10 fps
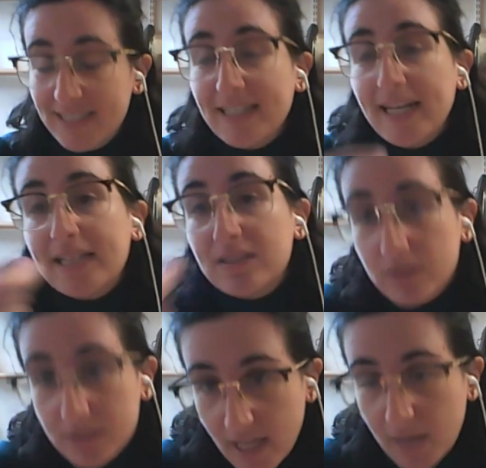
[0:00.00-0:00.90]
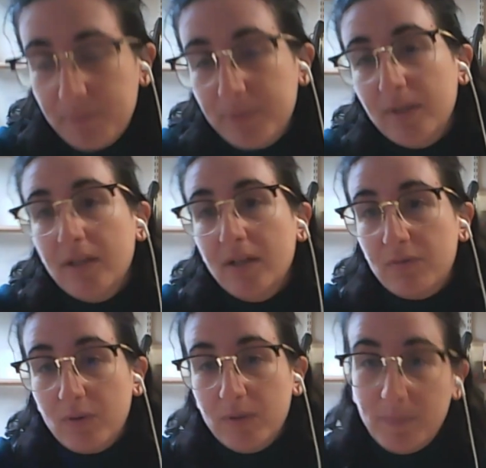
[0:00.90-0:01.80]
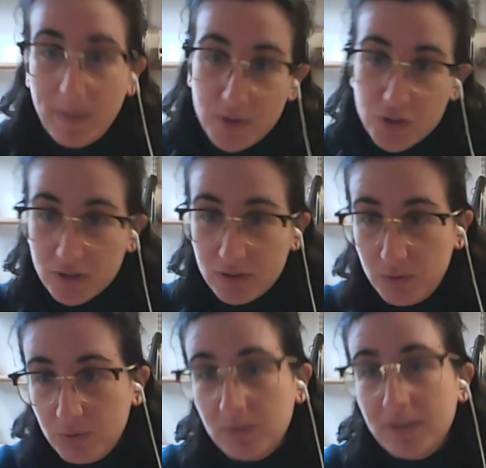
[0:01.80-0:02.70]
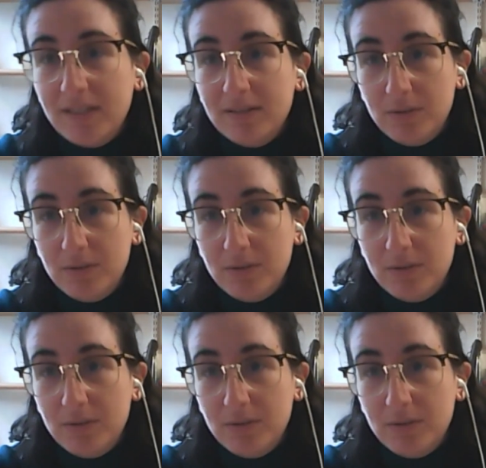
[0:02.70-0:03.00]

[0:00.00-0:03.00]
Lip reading: takes an extra step from the publisher to